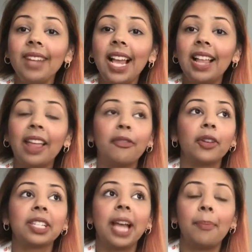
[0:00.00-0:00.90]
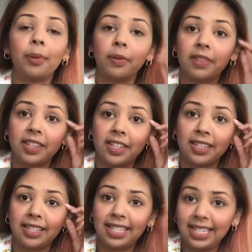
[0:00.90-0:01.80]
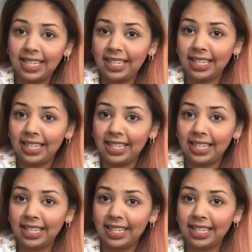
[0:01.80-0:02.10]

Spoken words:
Like for example, the Z